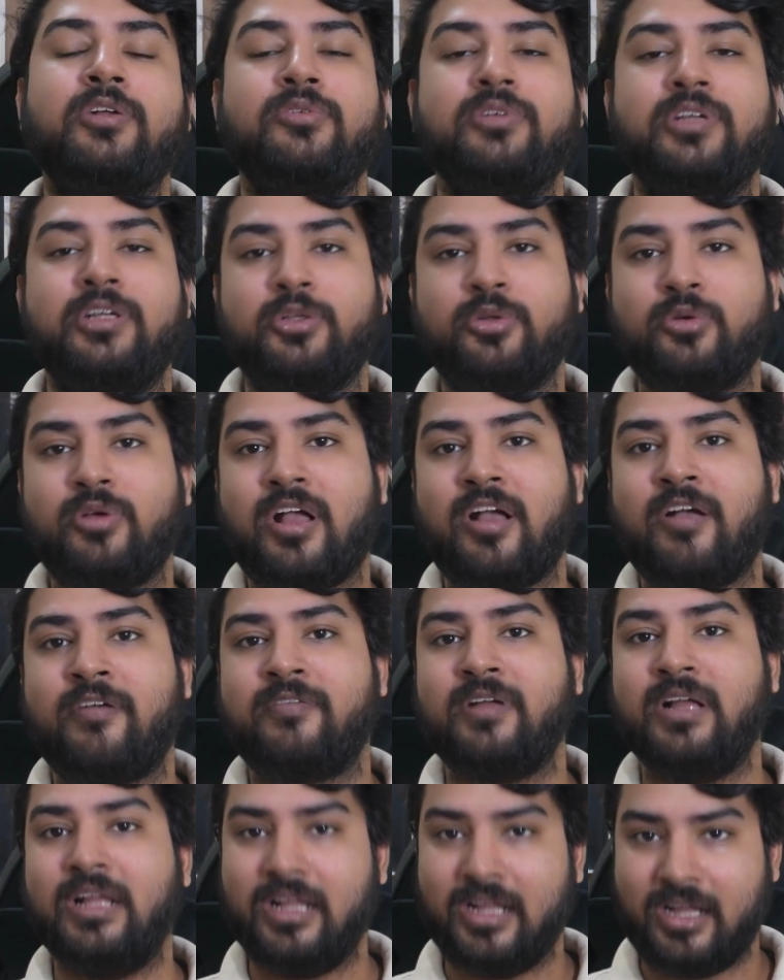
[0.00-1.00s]
You need to
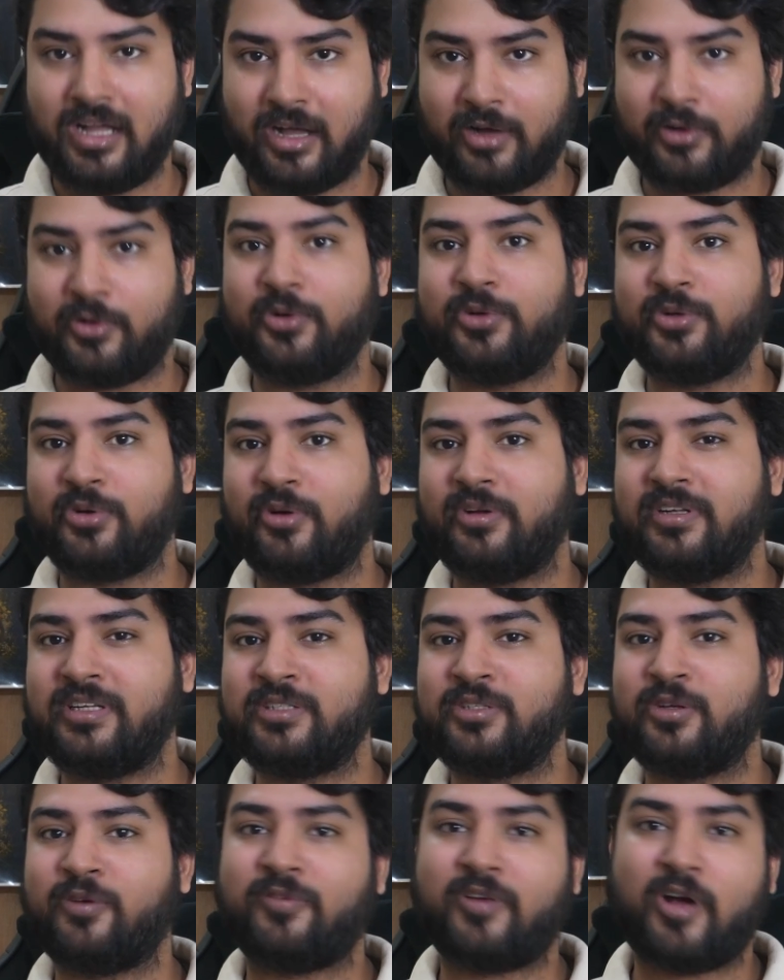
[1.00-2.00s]
have a good
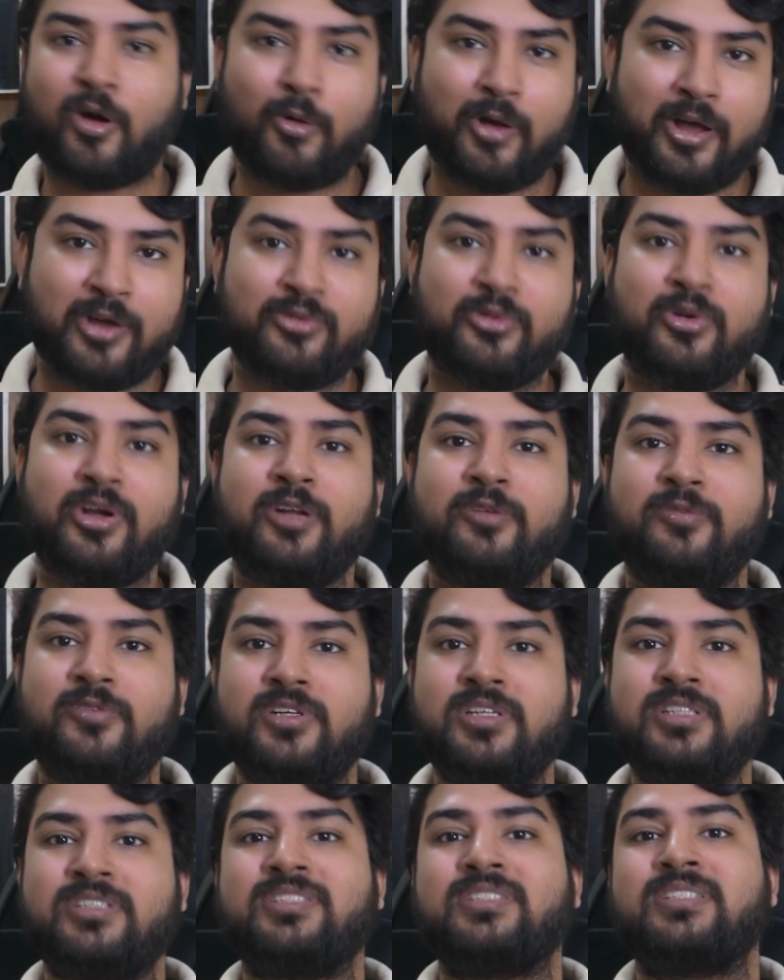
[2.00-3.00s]
knowledge of how Android
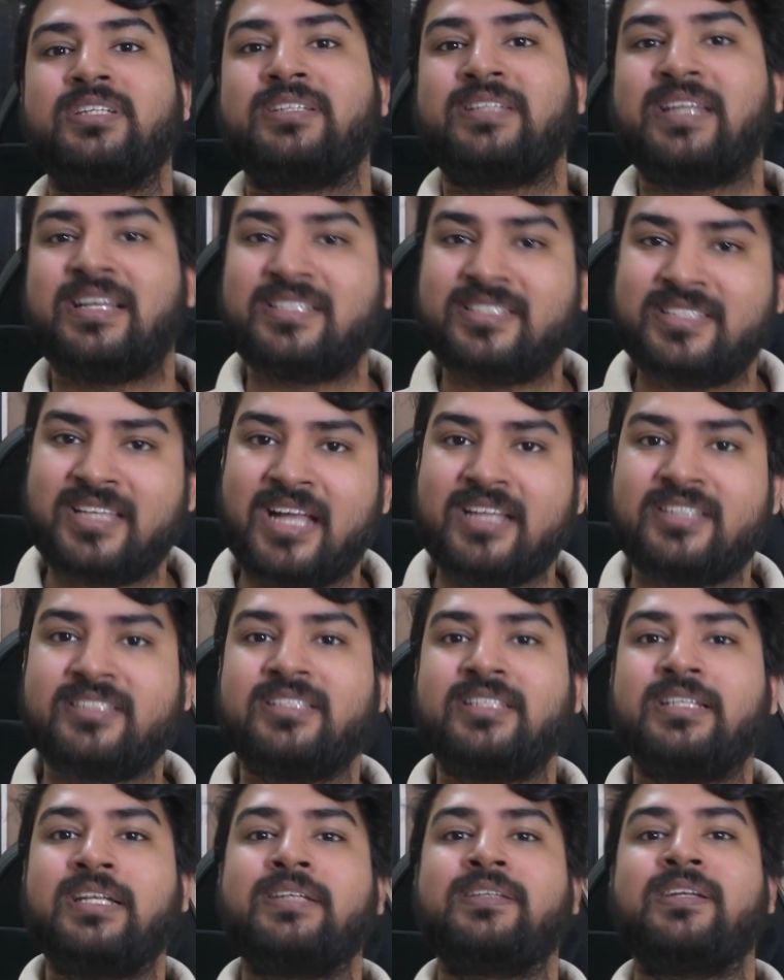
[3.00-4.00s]
works, the tech stacks
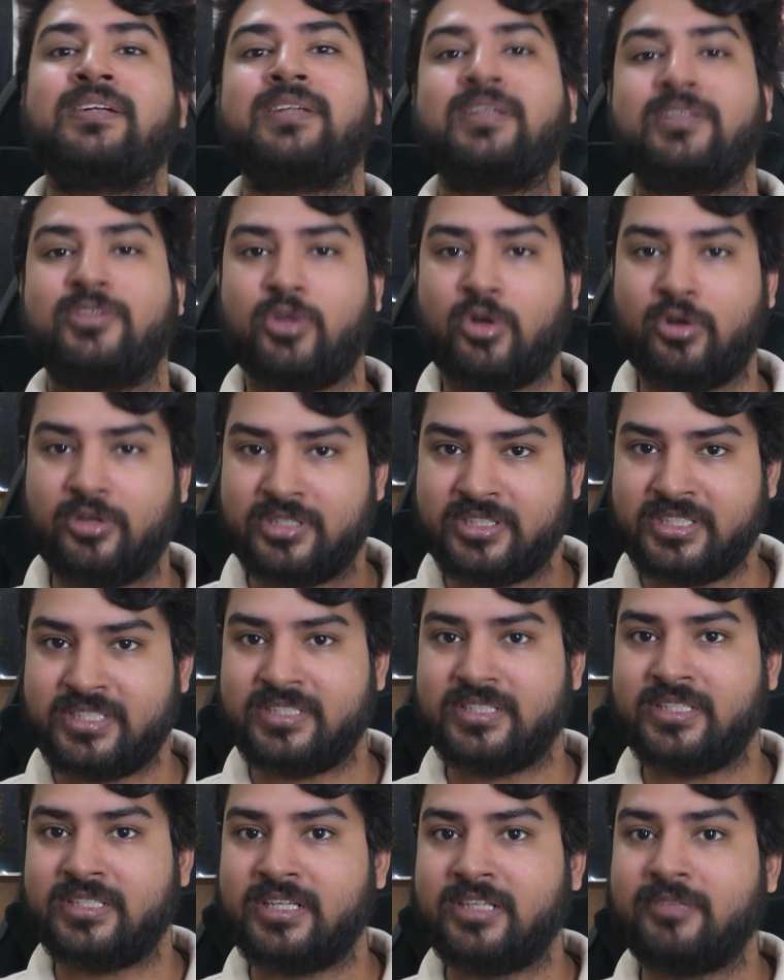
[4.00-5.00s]
in it, the
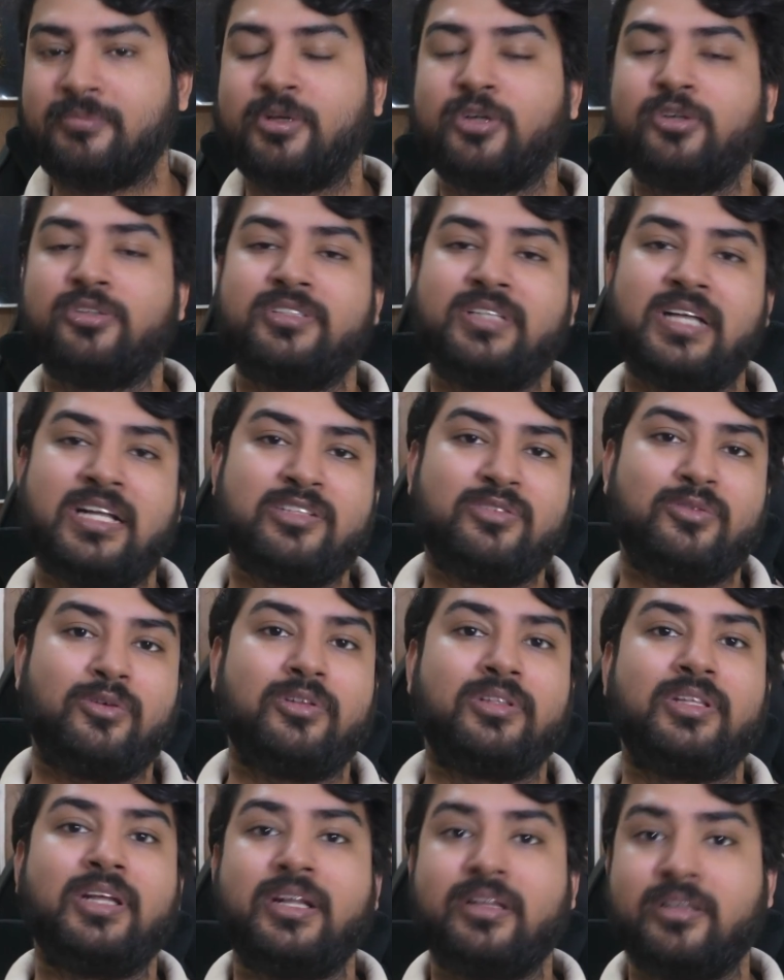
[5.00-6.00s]
technologies in it, because that's
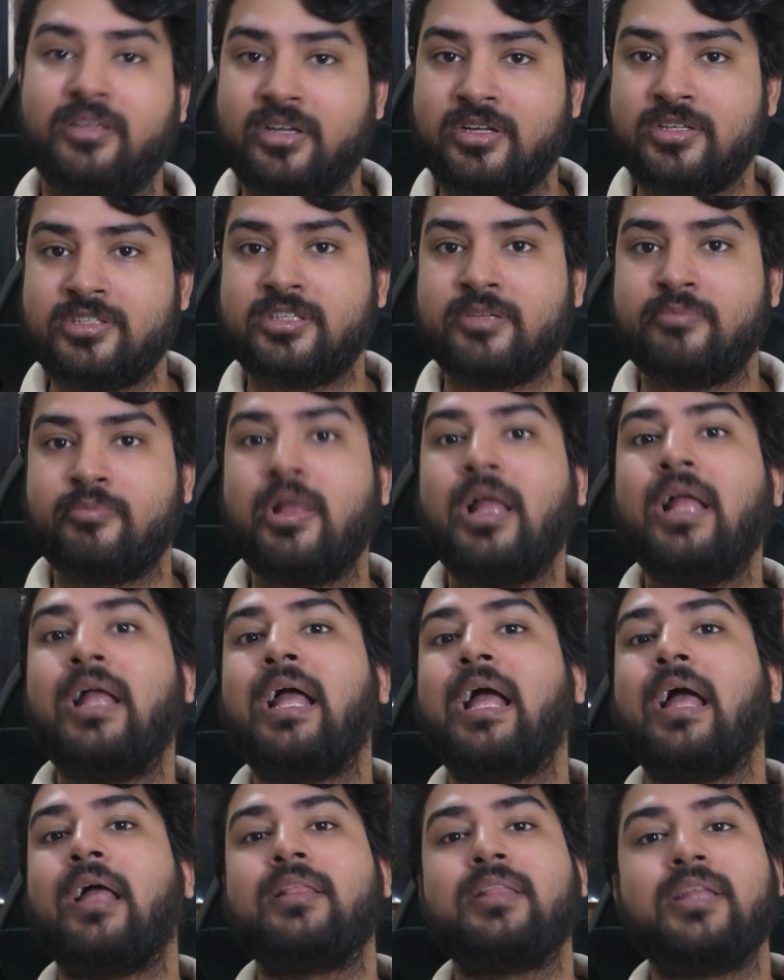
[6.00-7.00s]
what the internship
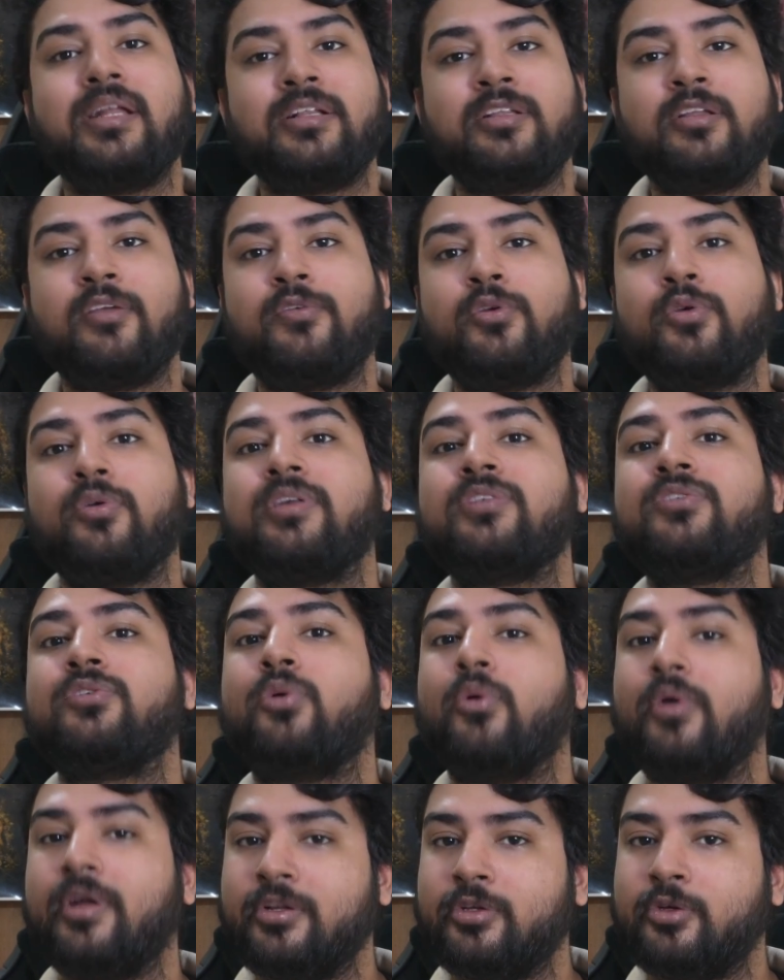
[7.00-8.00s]
and the interview is
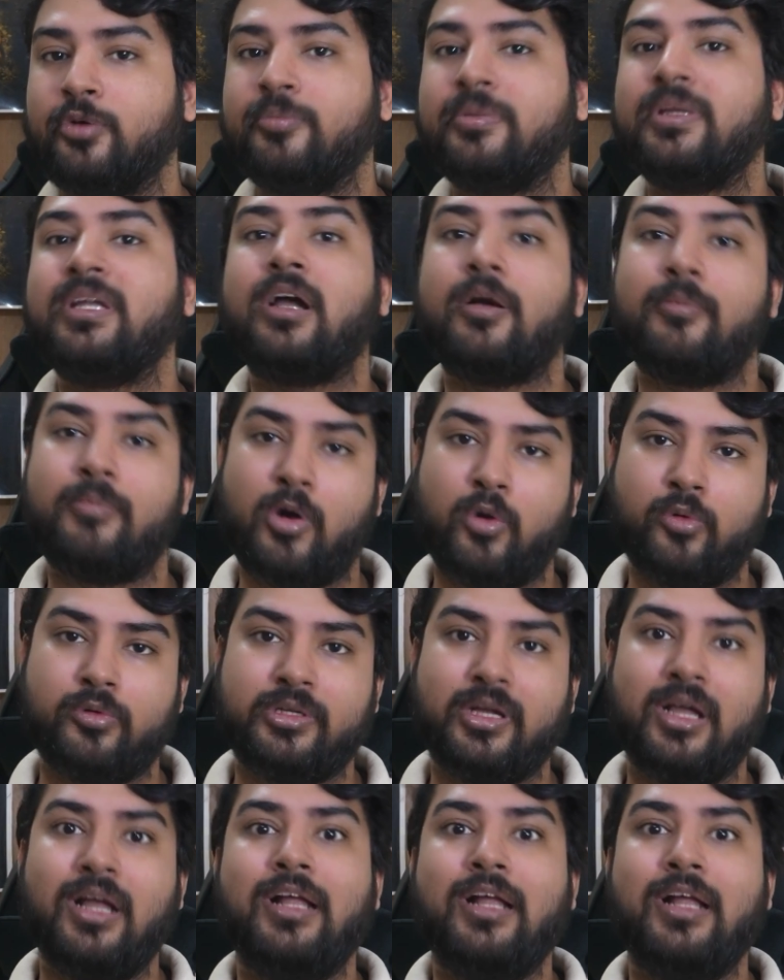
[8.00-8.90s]
going to be about.